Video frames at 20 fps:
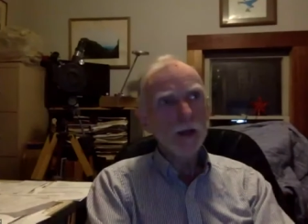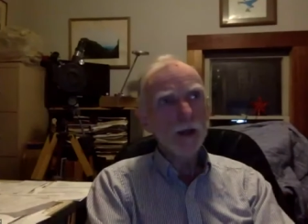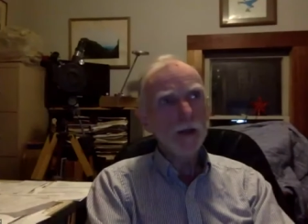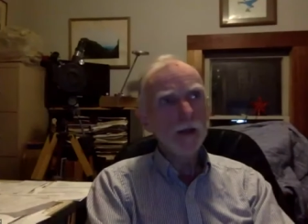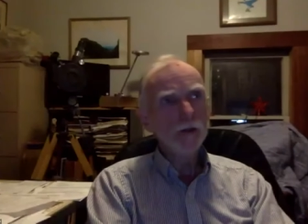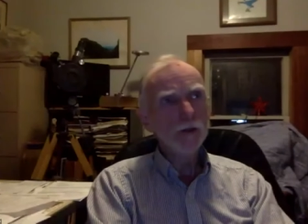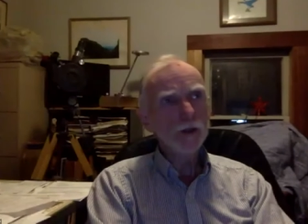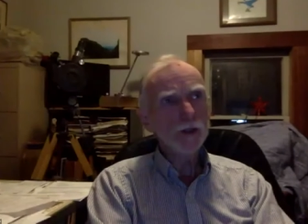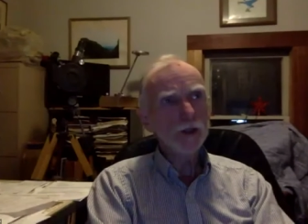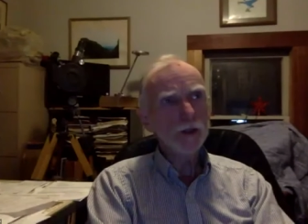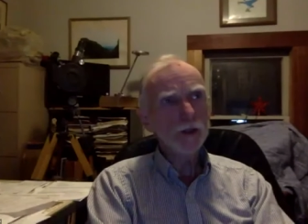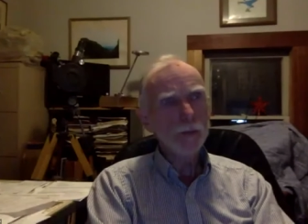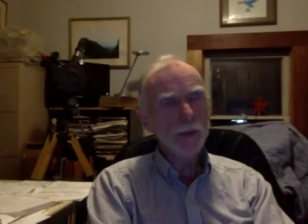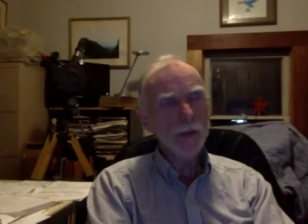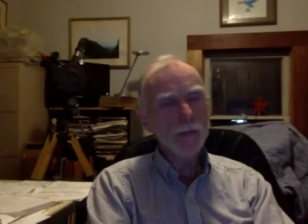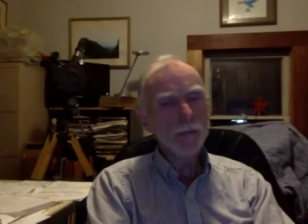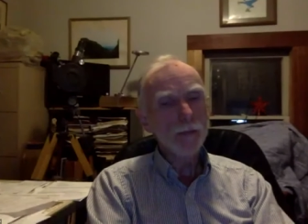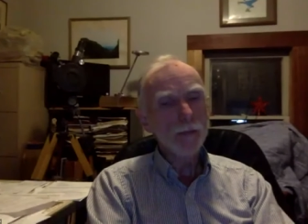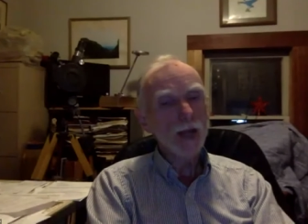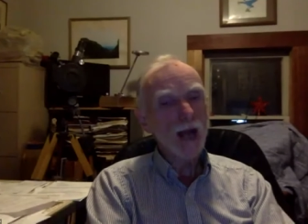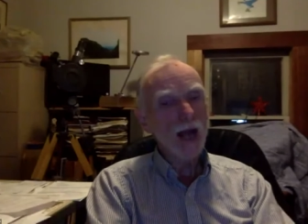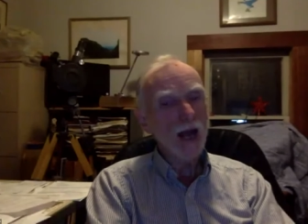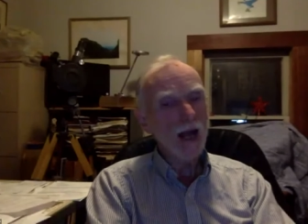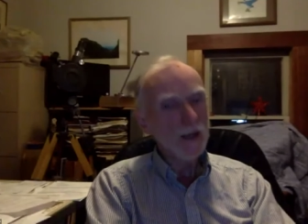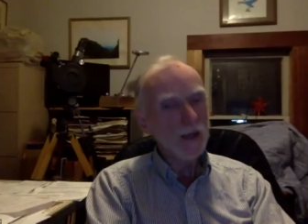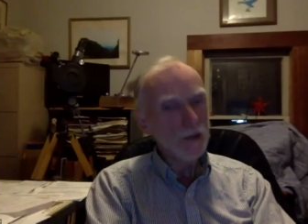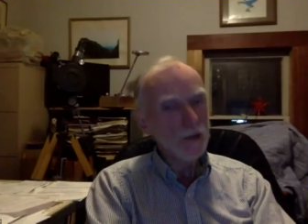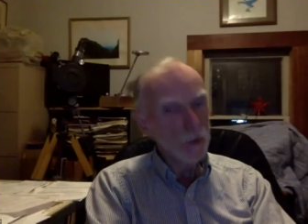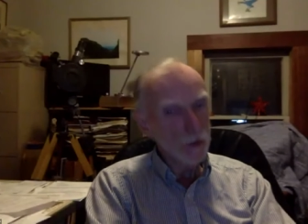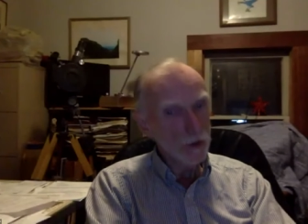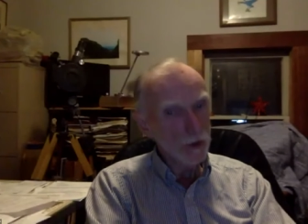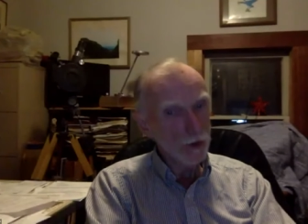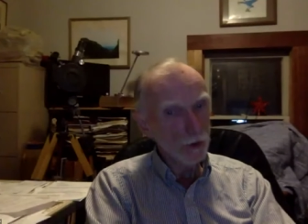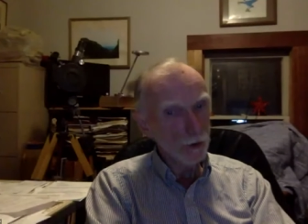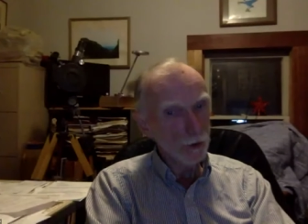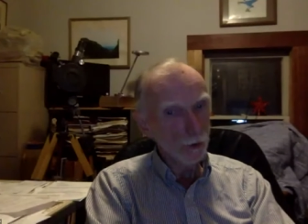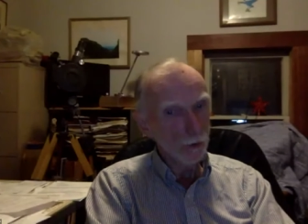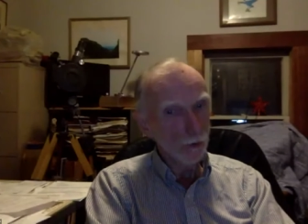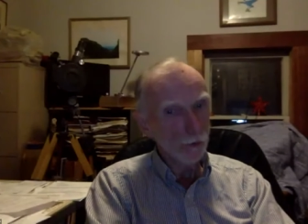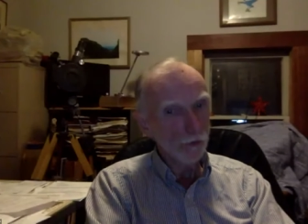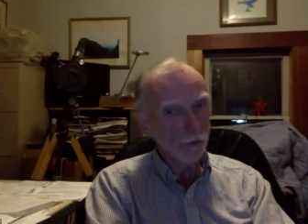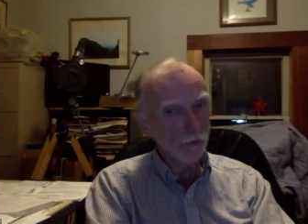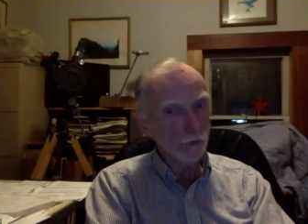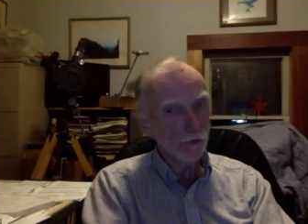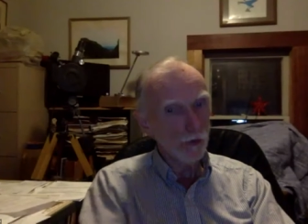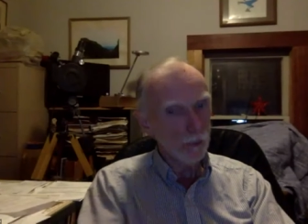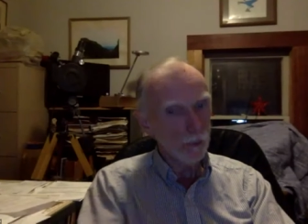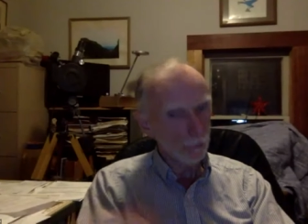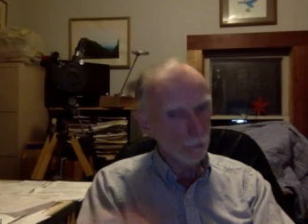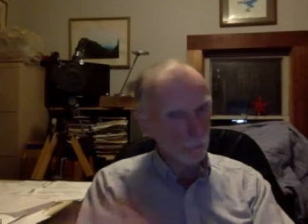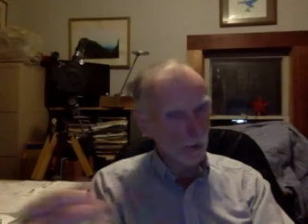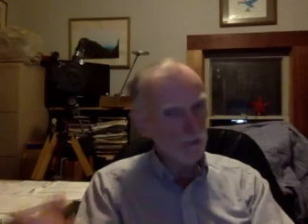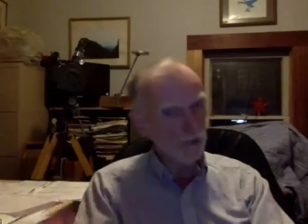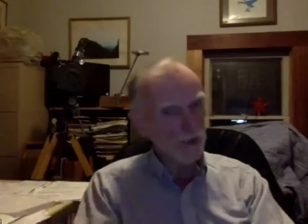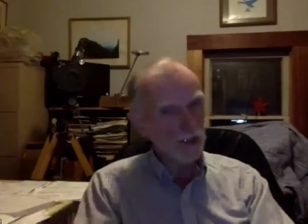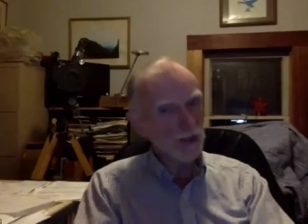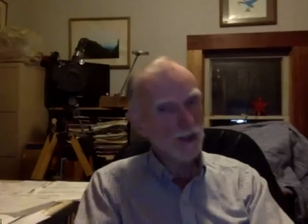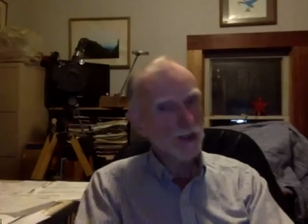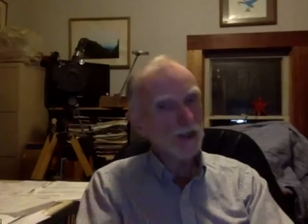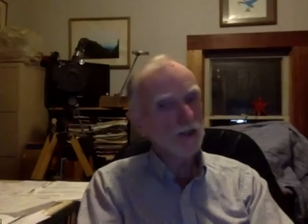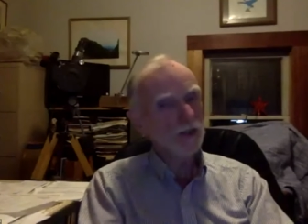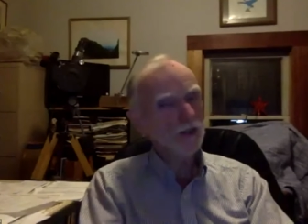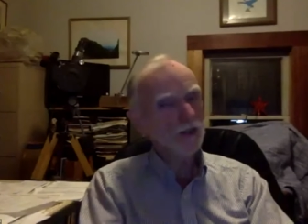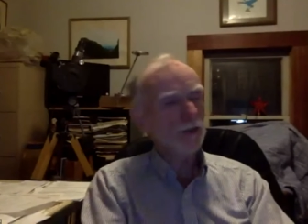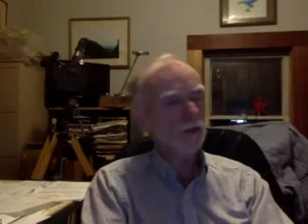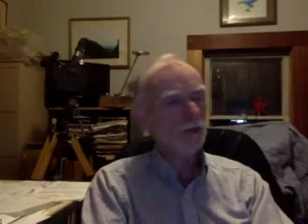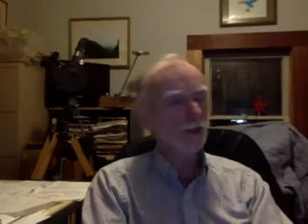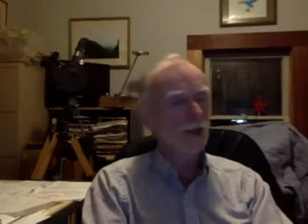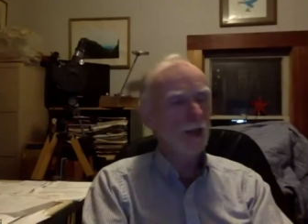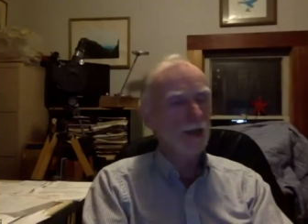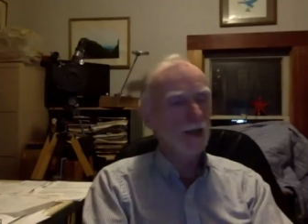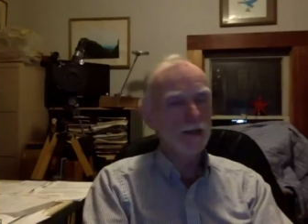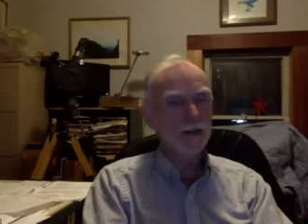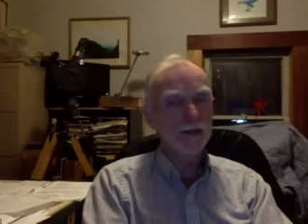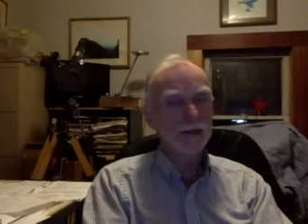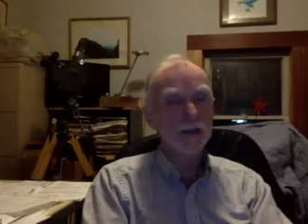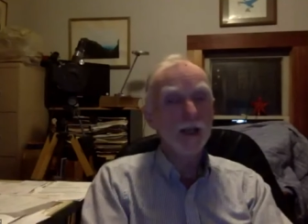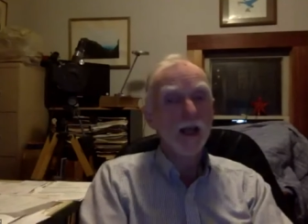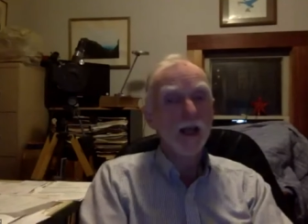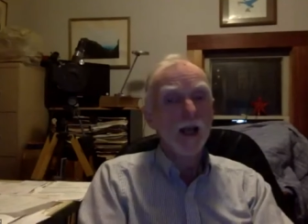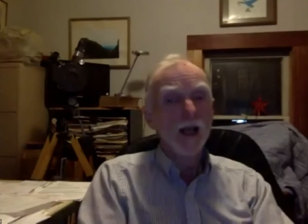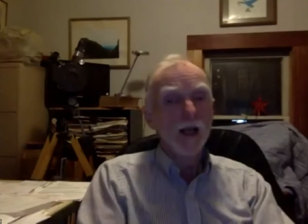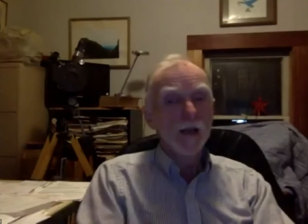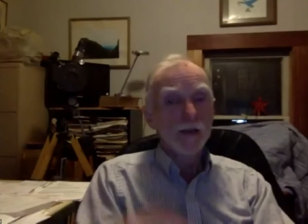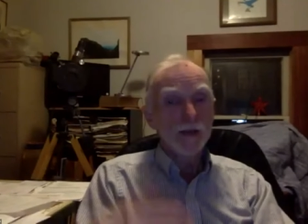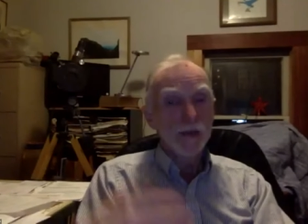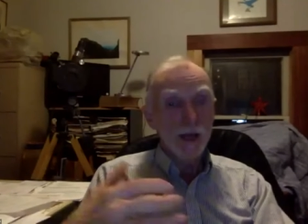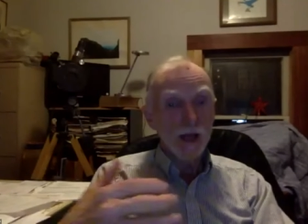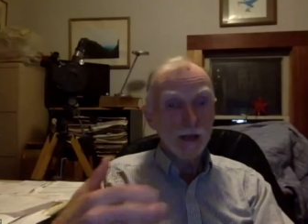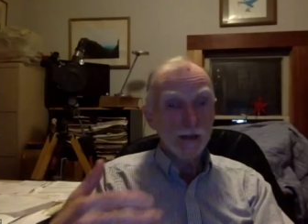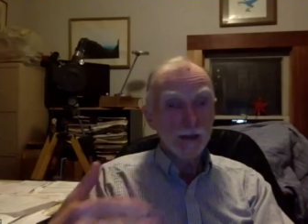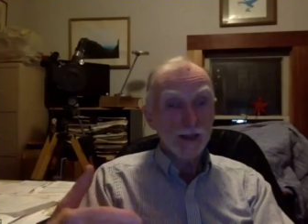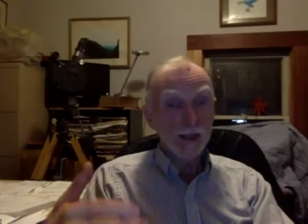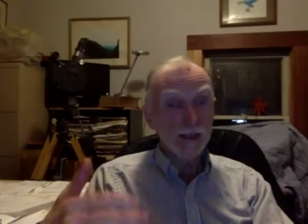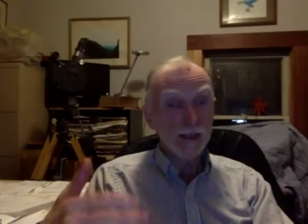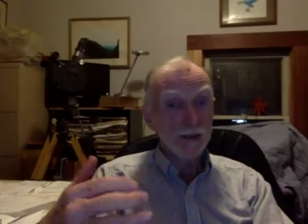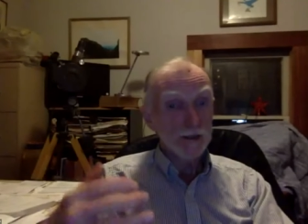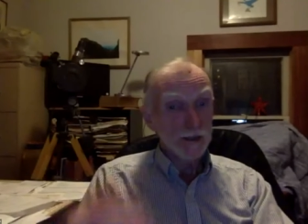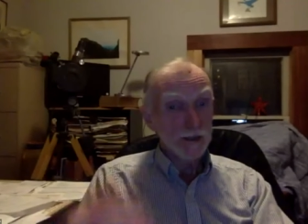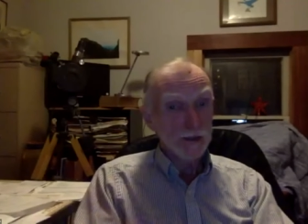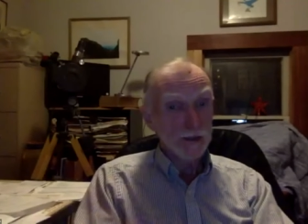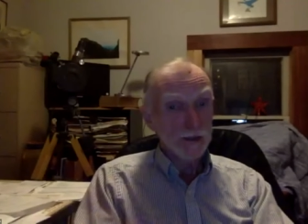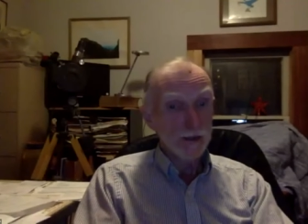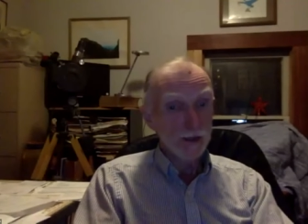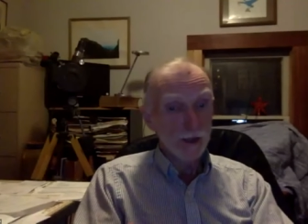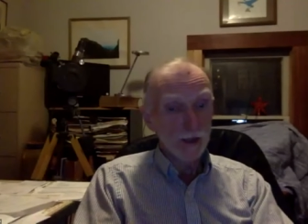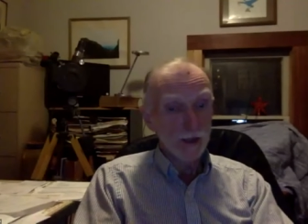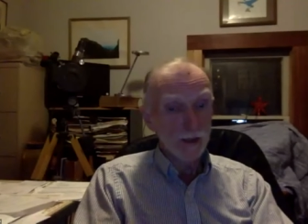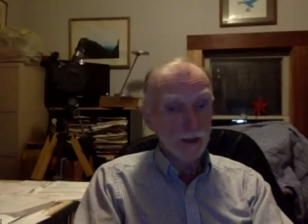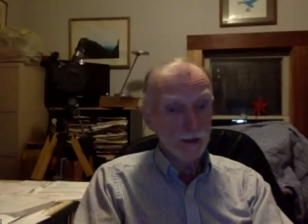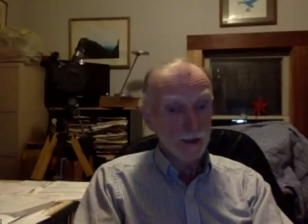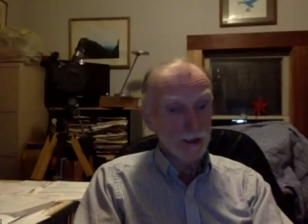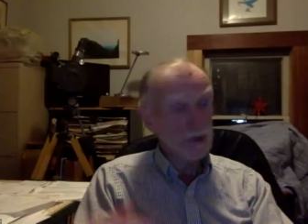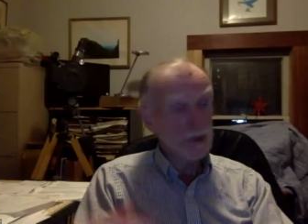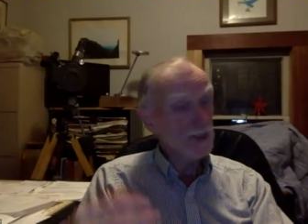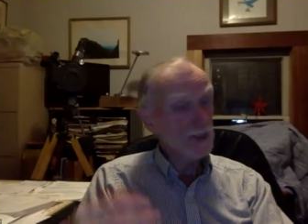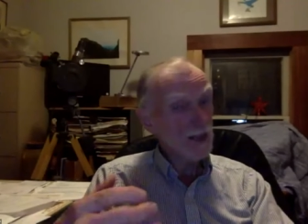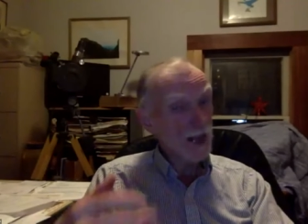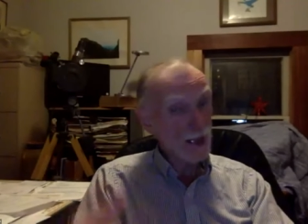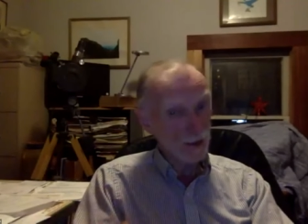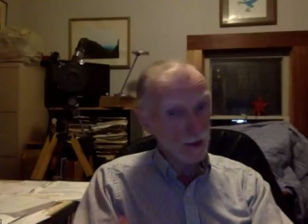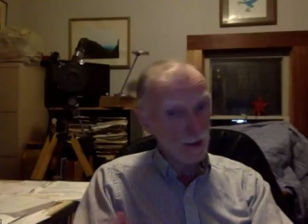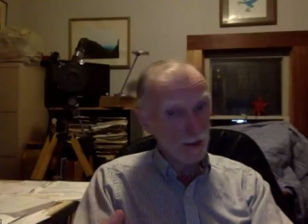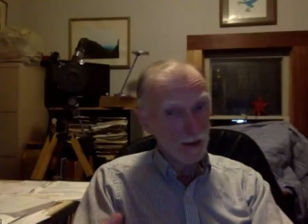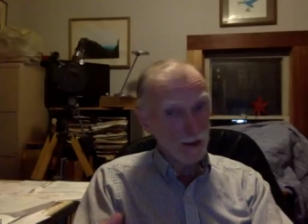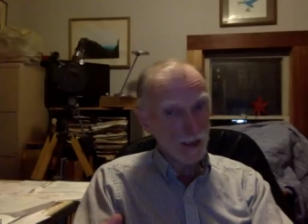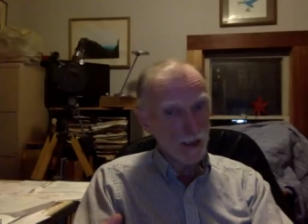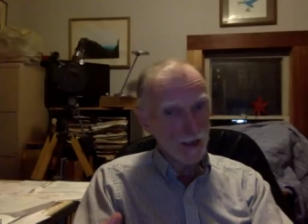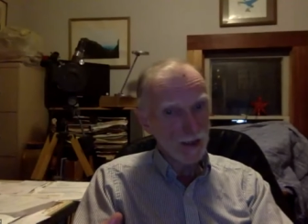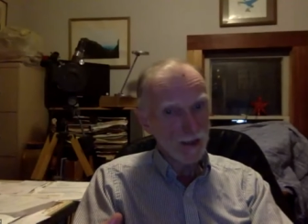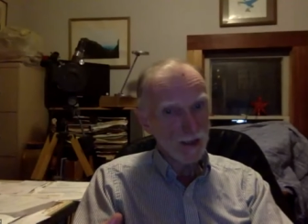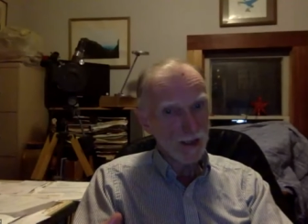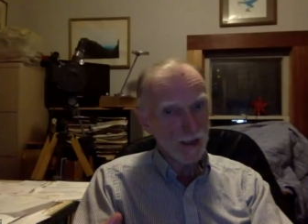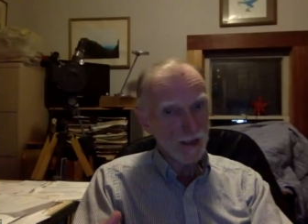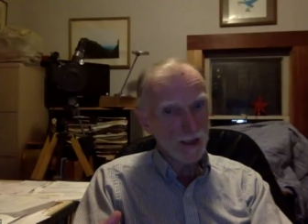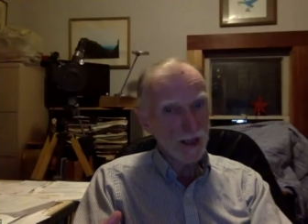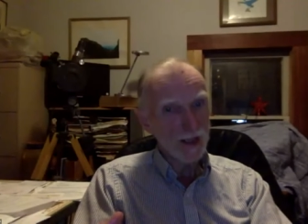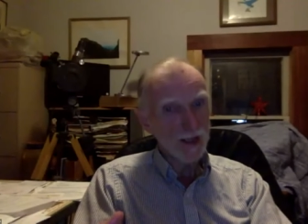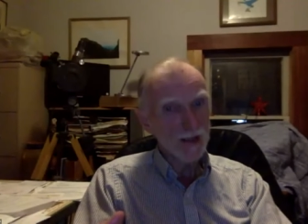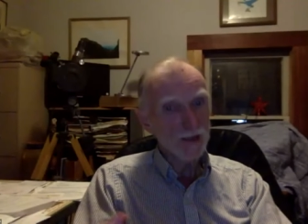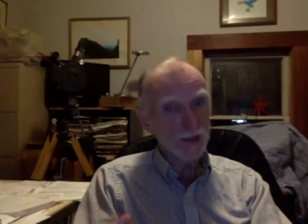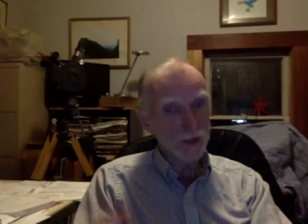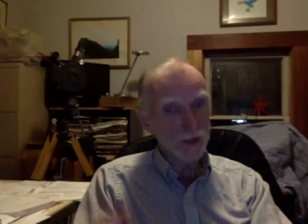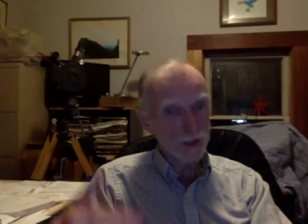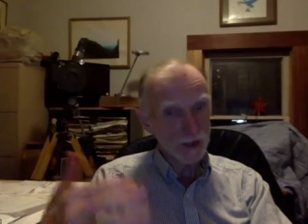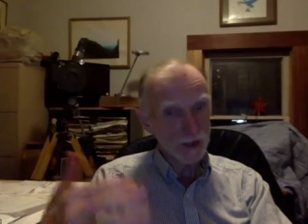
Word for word: a little bit, but I knew from previous history lessons that the, the, the second K K K that